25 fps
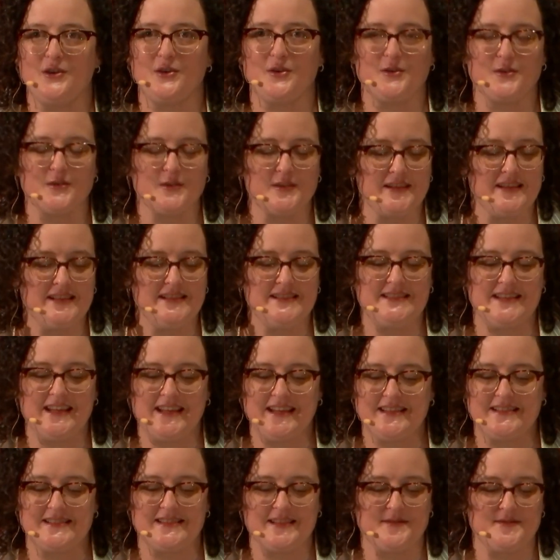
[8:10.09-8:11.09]
early
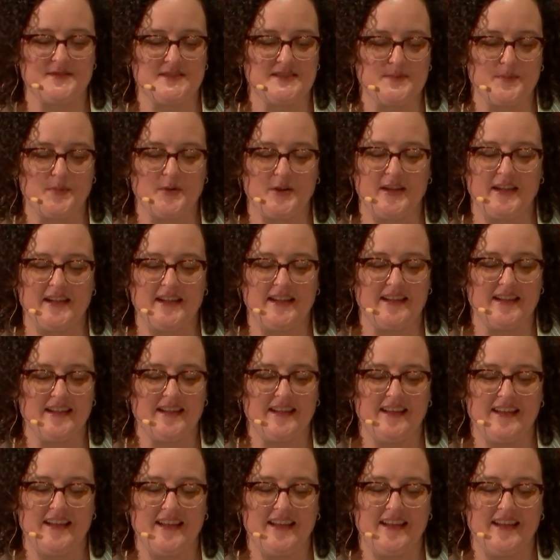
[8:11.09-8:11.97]
days of spring